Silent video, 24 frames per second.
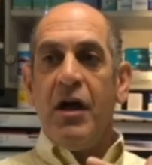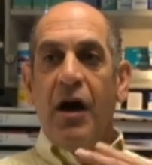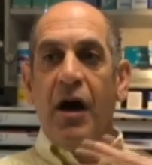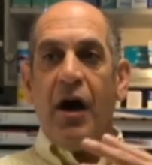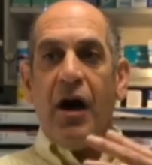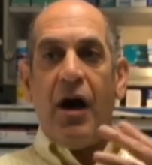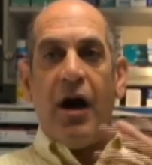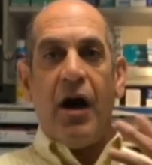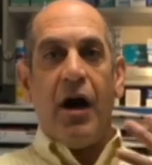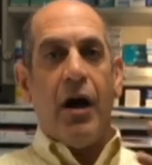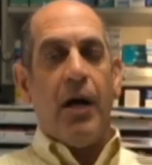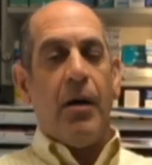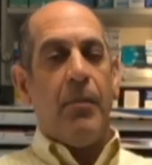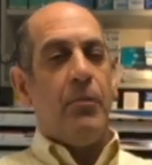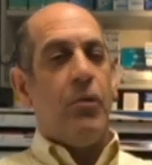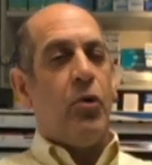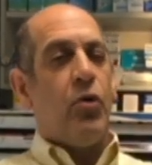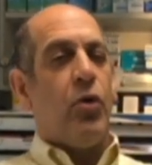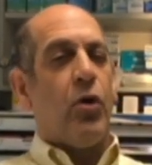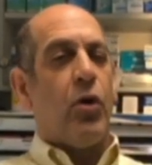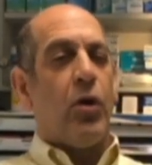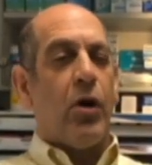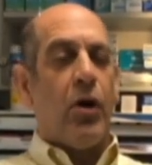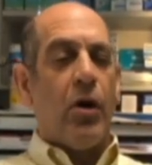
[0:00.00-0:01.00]
um,
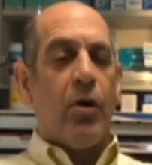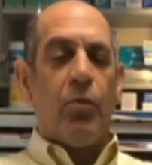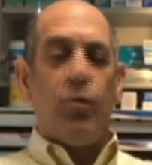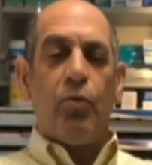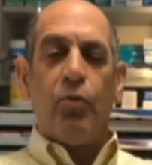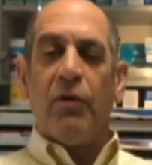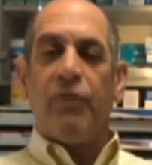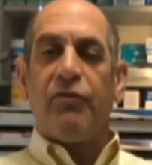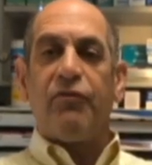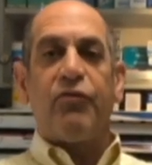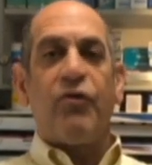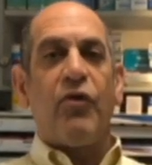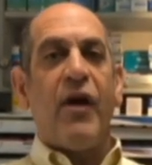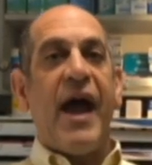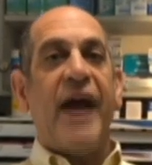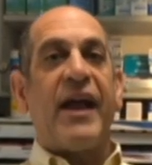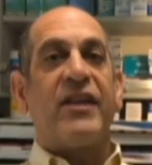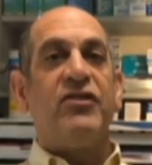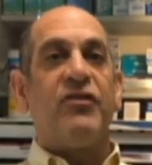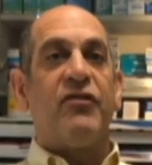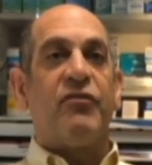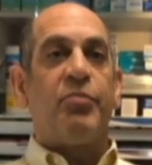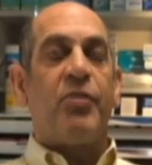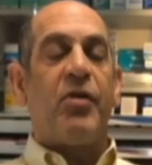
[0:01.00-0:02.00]
or
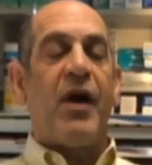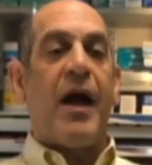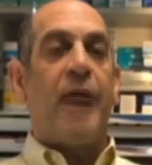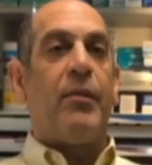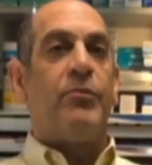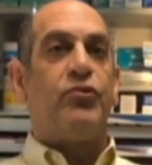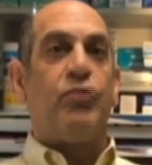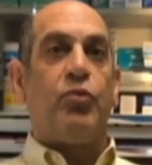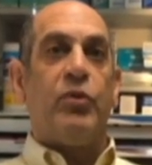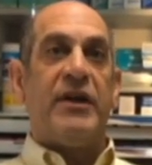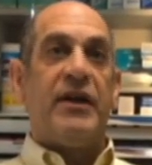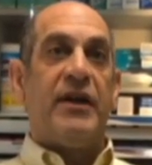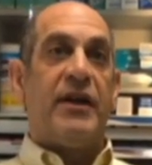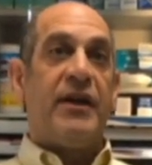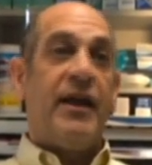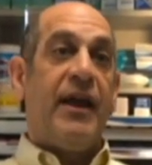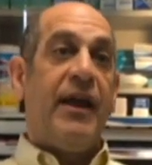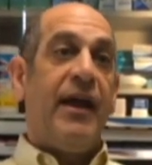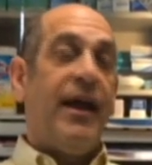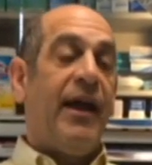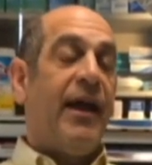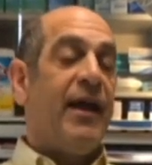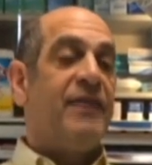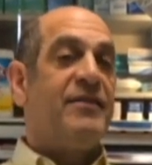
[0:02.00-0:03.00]
refractive problems where you
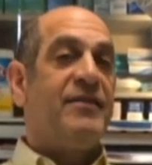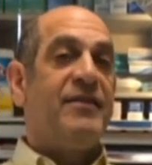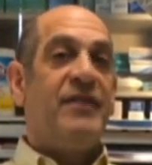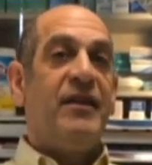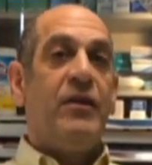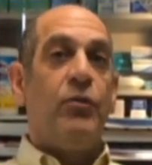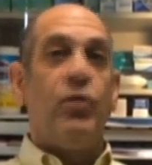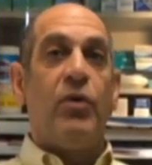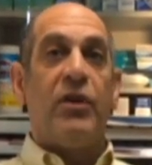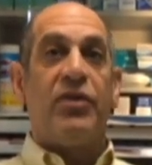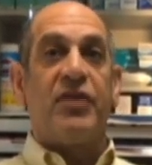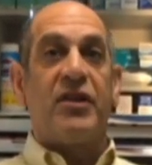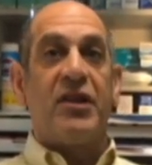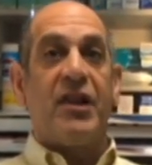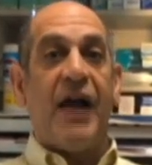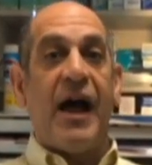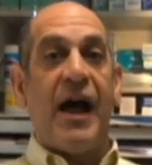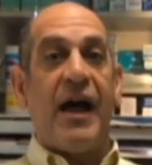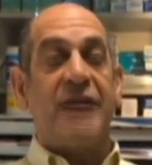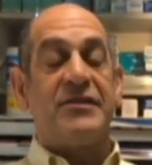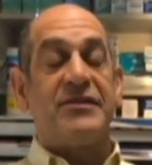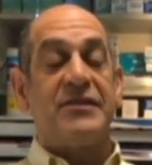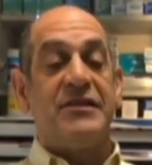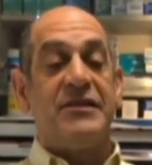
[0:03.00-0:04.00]
can't see with
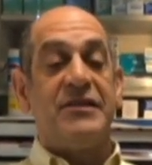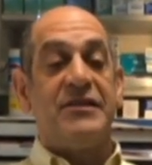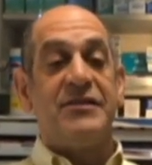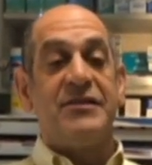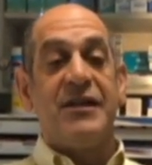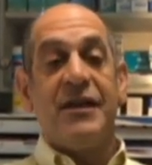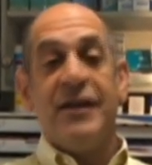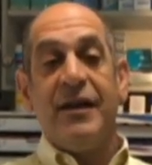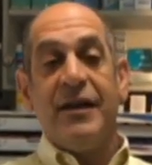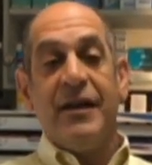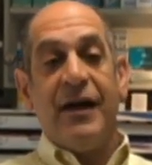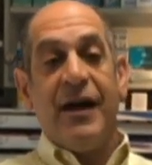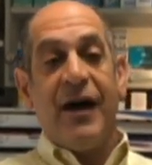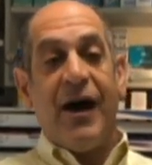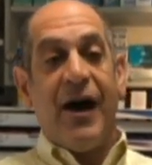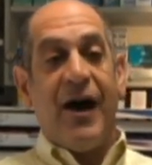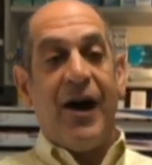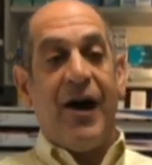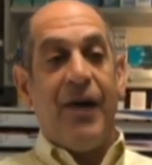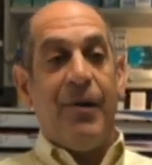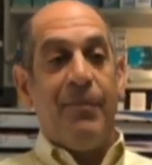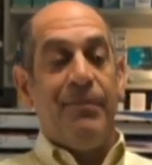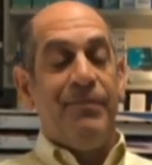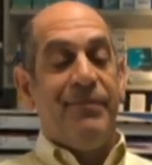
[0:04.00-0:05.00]
glasses,
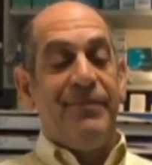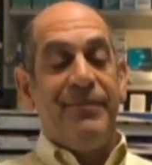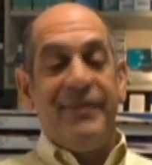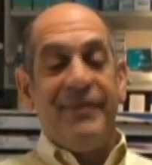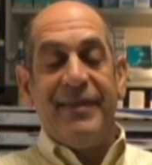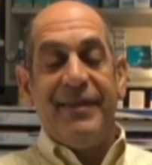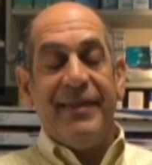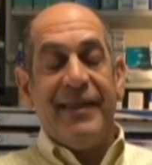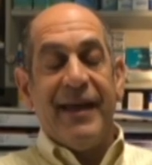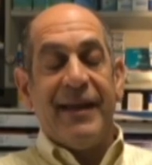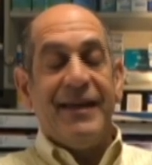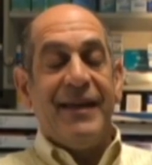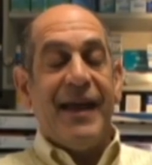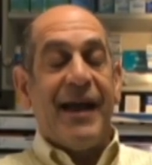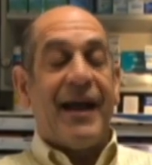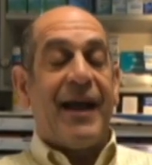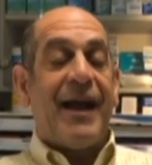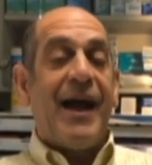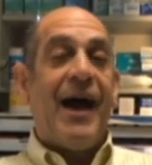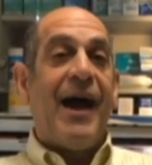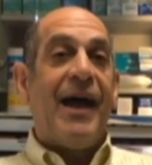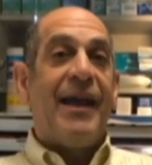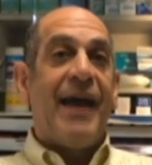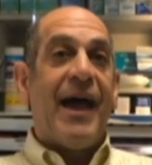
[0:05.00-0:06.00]
um, then you
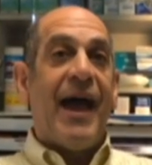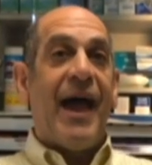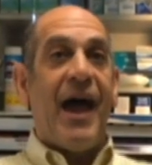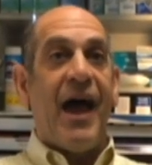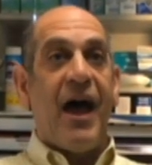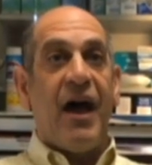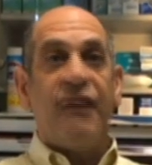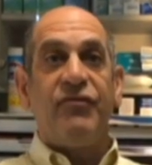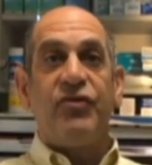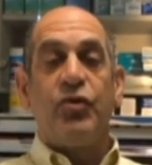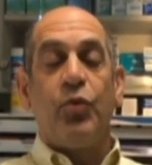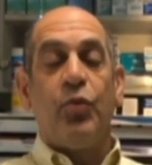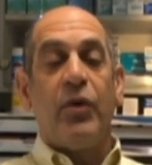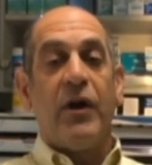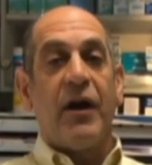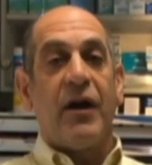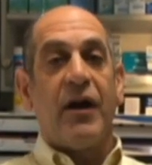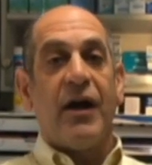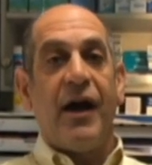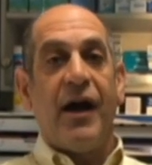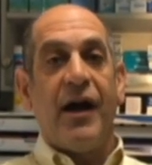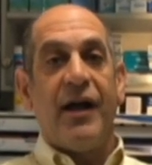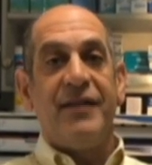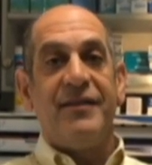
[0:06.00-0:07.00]
kind of have to wear
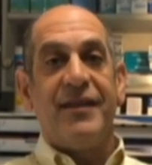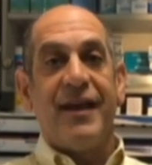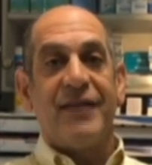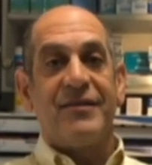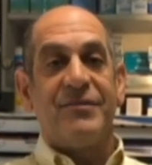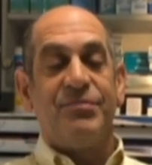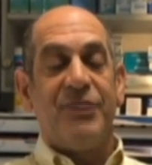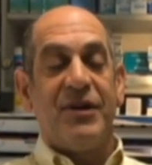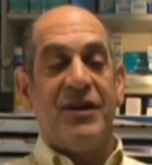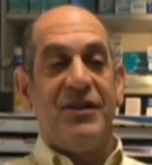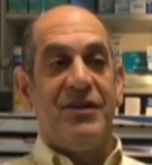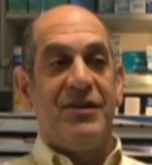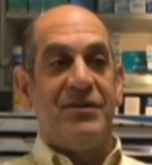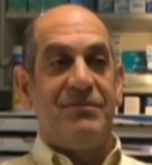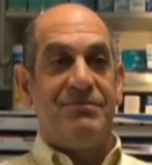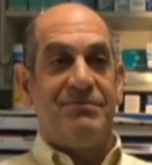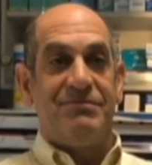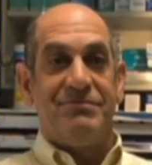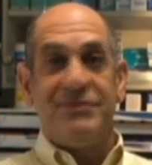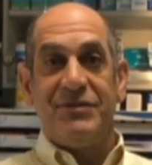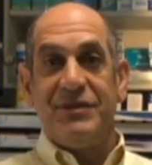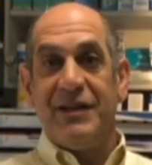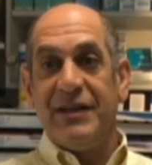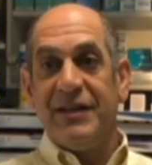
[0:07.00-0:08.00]
contacts, but you,
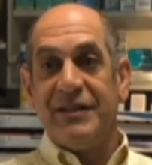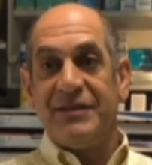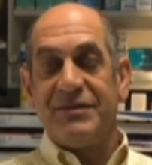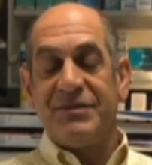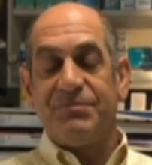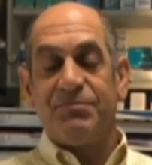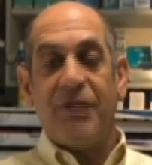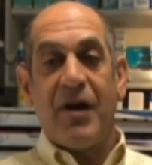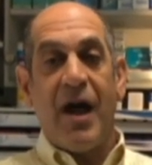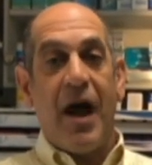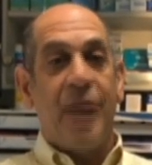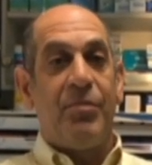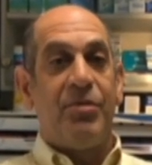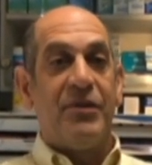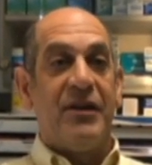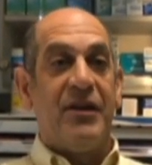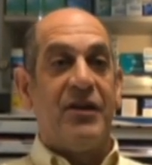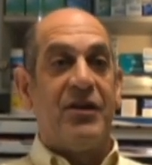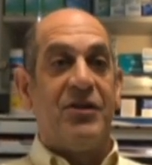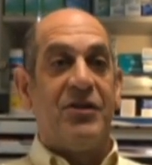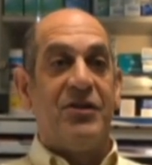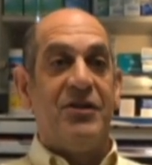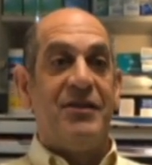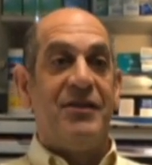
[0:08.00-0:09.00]
it's probably a
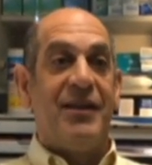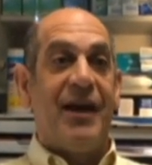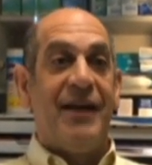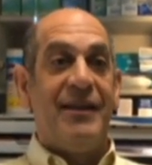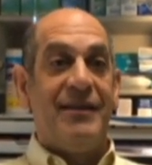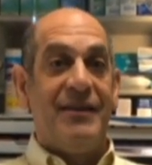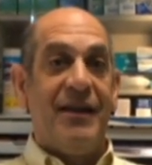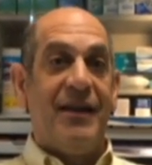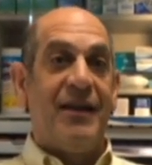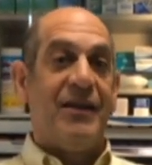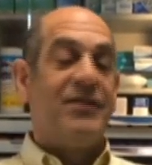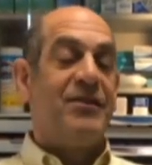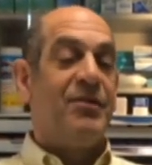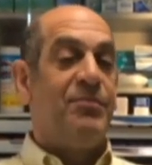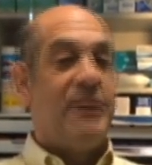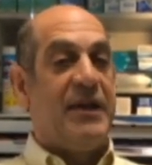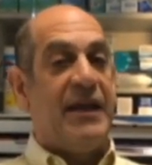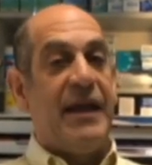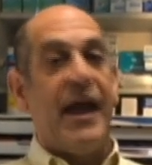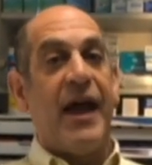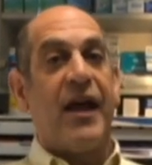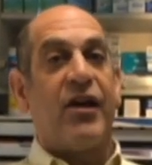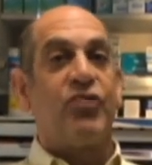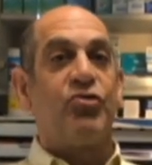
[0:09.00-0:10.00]
good idea to
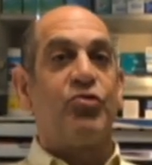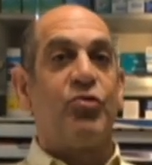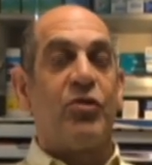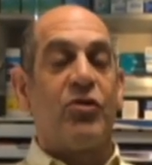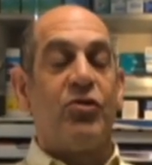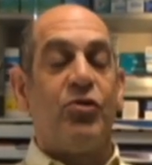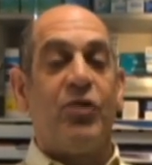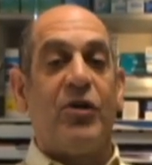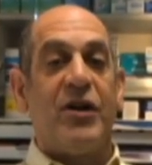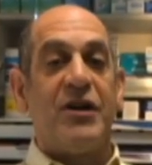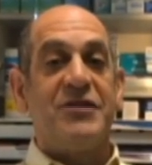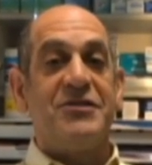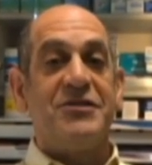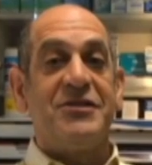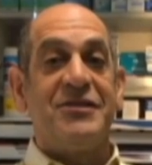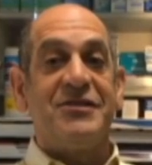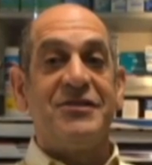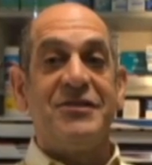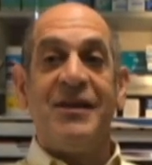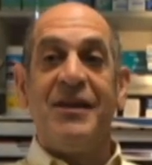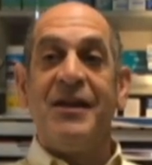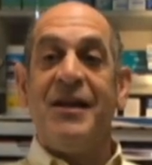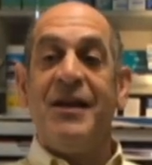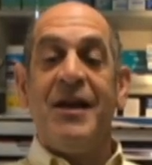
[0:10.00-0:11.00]
be extra
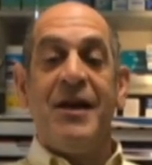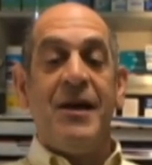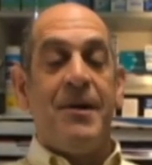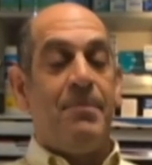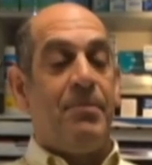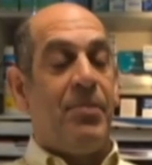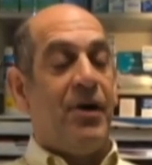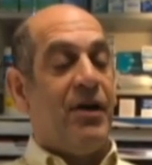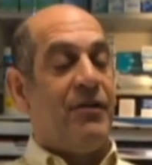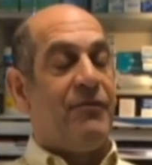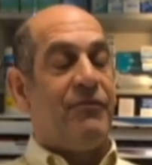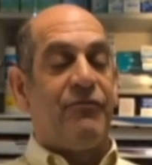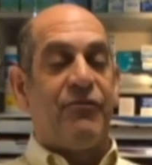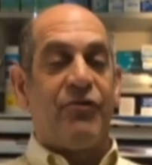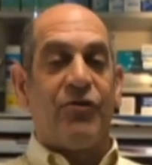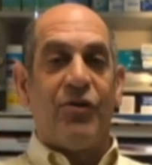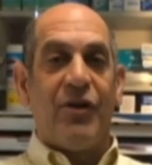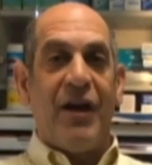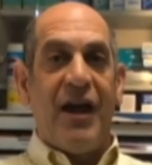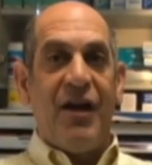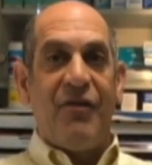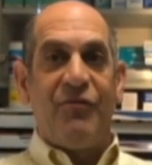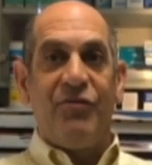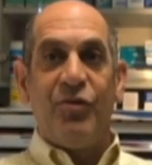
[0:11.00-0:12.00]
cautious. But
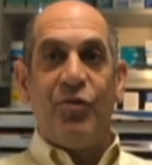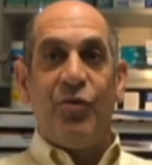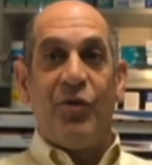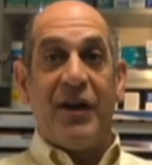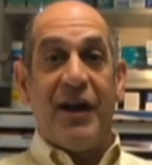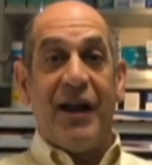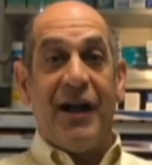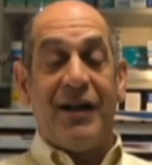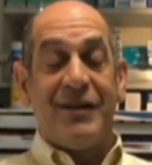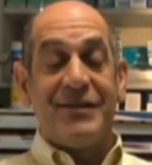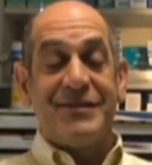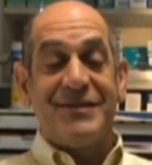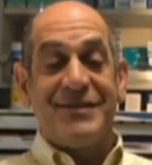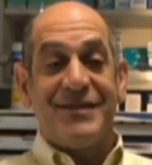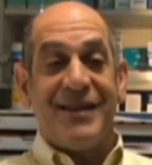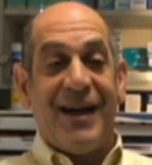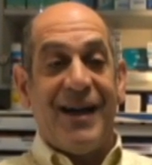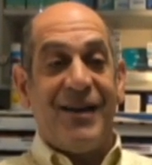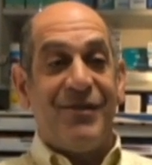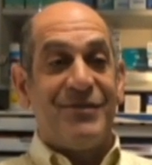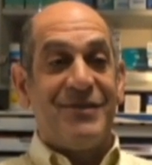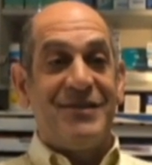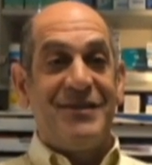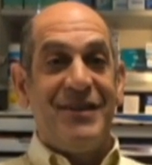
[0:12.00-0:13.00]
for everyone else,
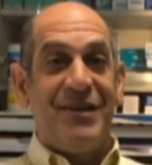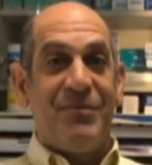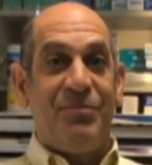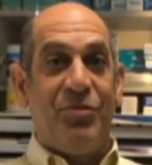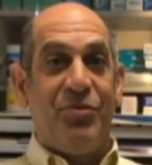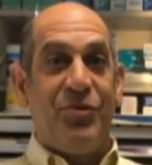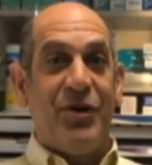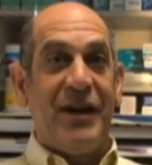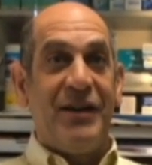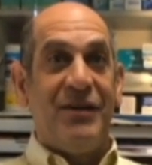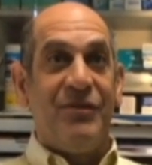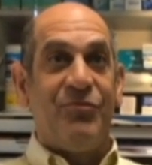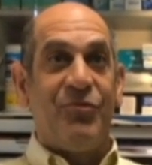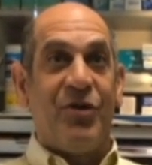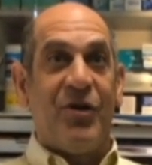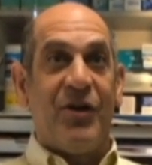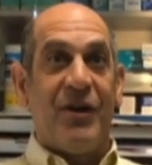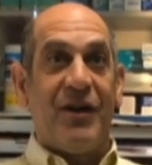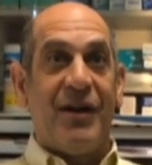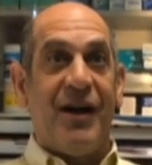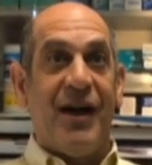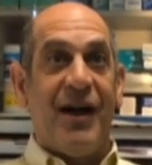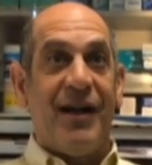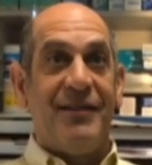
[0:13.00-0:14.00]
I don't see a point in
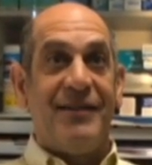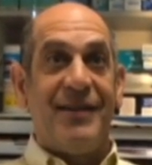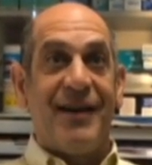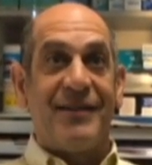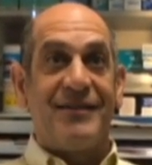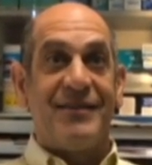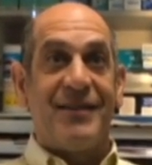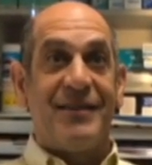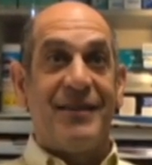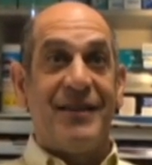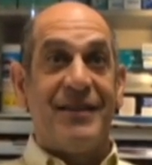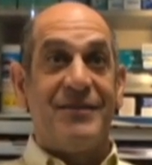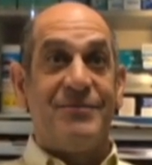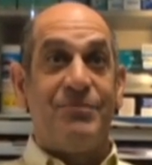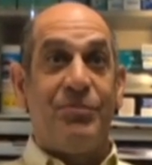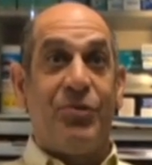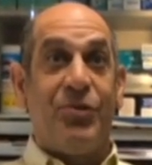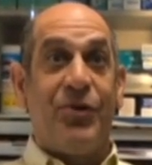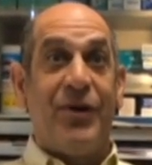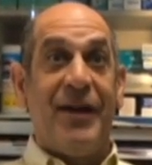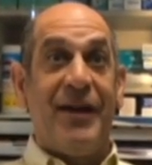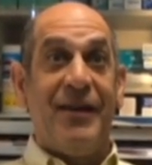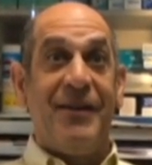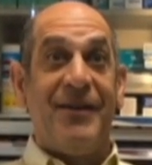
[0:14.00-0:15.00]
wearing contacts at this
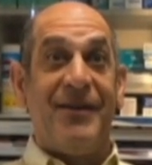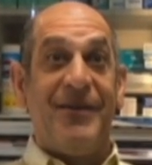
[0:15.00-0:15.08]
point.